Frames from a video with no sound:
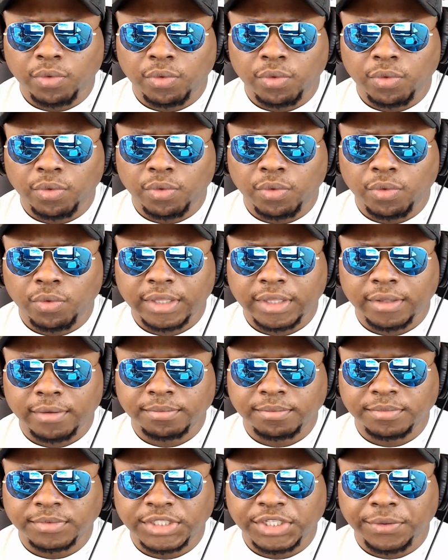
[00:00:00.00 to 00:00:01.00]
and
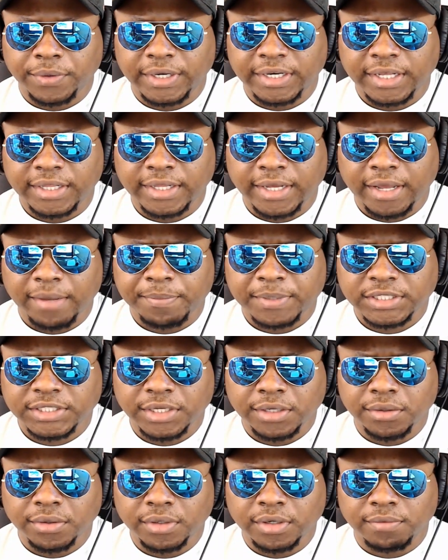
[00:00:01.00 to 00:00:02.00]
welcome to another
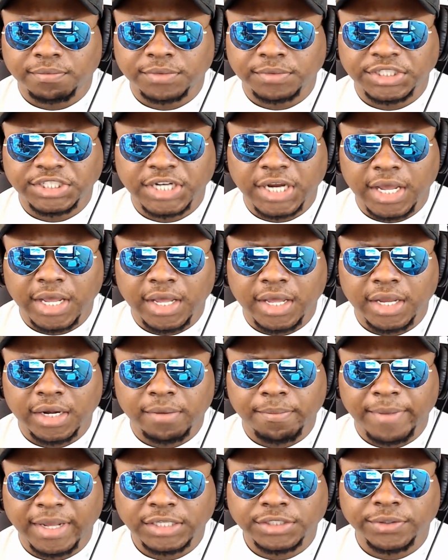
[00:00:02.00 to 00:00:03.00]
episode of John
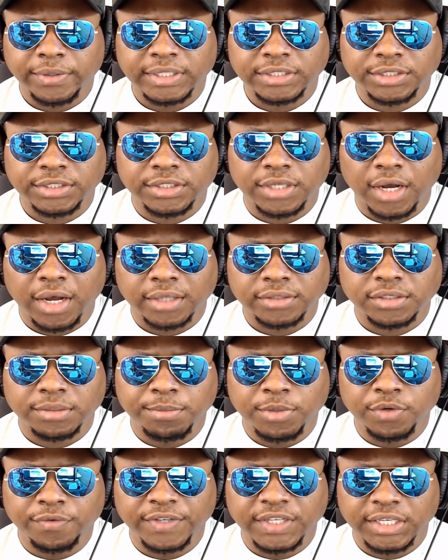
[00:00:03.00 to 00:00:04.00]
Matrixx Talks
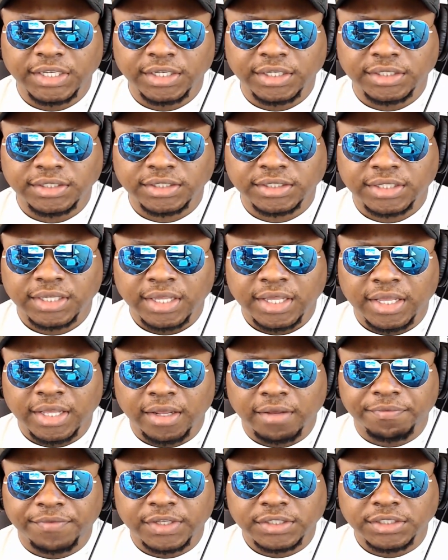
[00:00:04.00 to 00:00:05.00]
Movies.
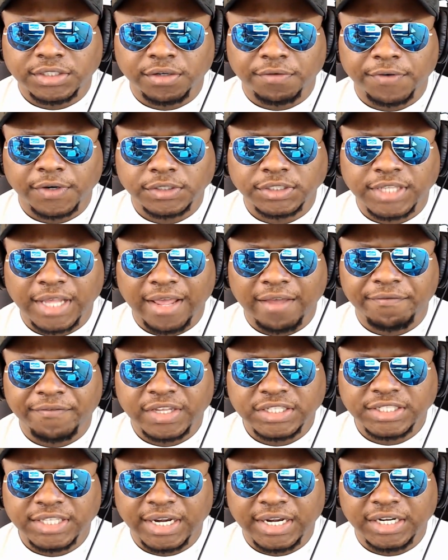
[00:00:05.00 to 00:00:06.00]
If this is your first time
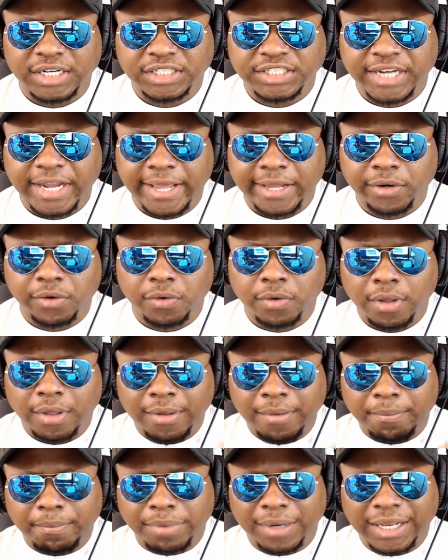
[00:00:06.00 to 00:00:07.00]
visiting the
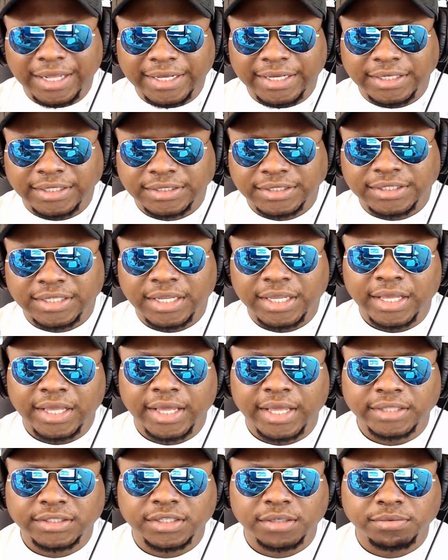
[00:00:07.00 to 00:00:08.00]
channel, please
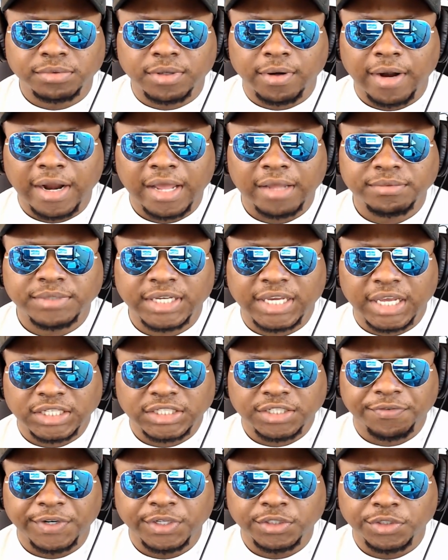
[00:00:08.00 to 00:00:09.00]
hit subscribe to
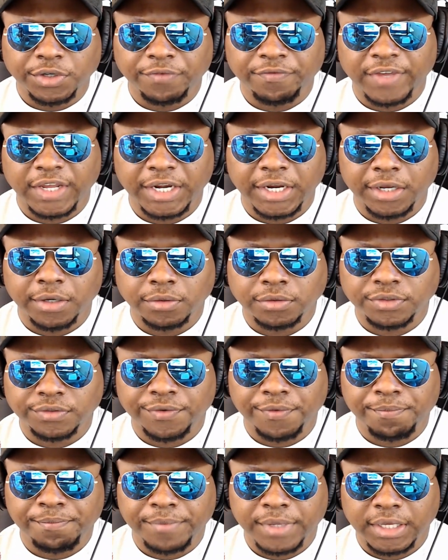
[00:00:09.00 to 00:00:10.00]
catch future videos
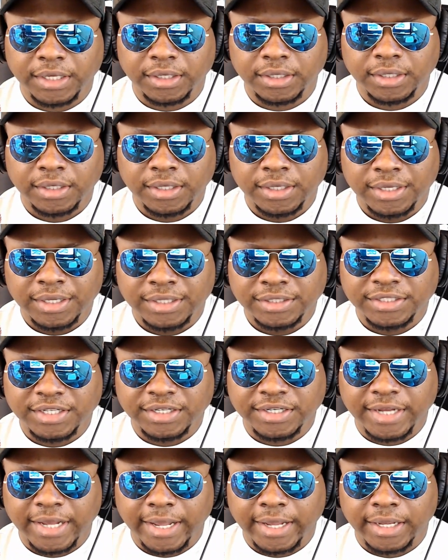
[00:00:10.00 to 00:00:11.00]
from me.
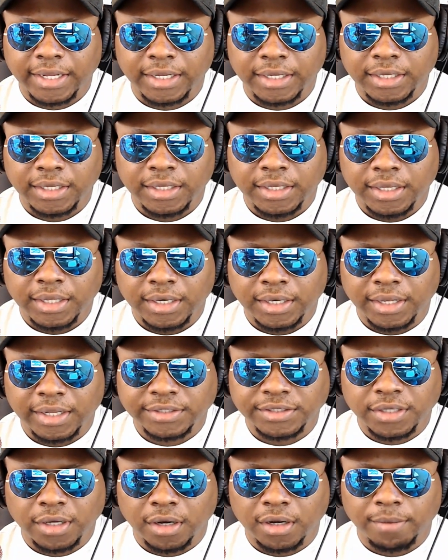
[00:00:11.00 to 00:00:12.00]
Today,
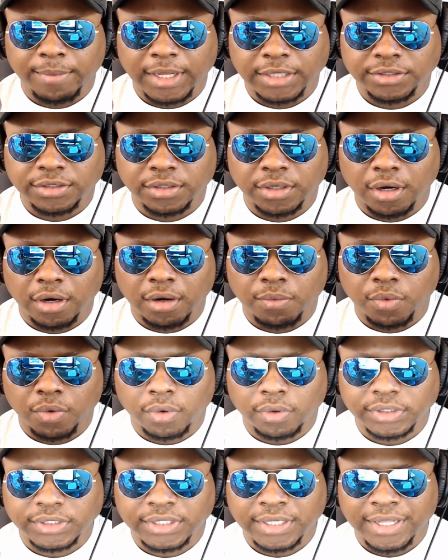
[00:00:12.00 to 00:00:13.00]
let's talk about Star
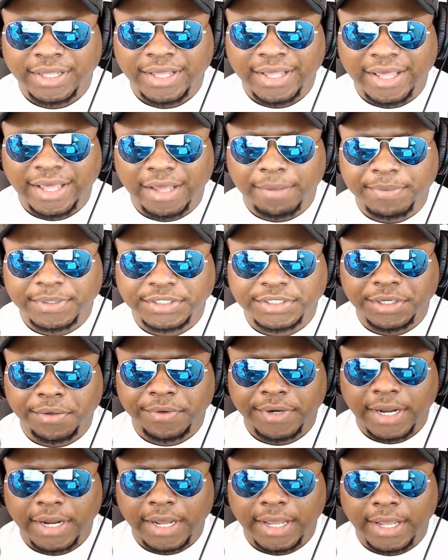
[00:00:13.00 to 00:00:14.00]
Wars
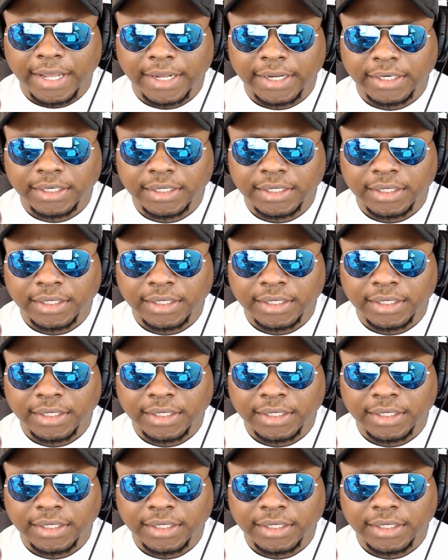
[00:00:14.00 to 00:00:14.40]
Episode 9